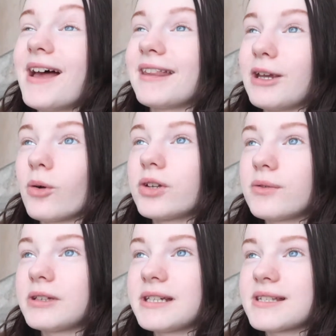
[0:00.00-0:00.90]
They already
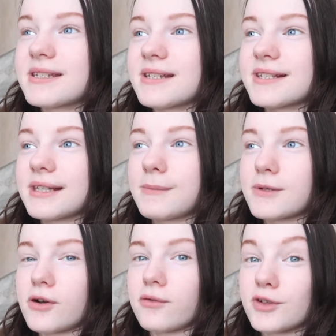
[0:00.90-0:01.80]
released Sleep
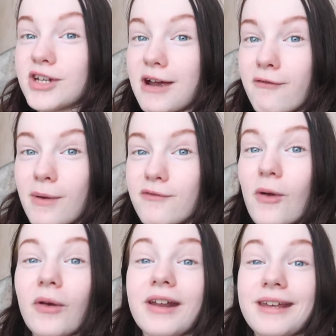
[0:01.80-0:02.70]
It Off, which I have on my
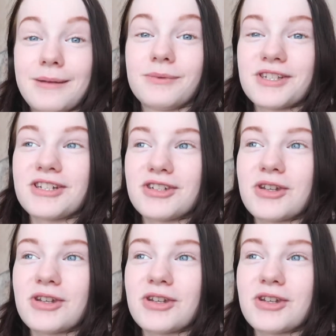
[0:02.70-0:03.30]
phone and I keep listening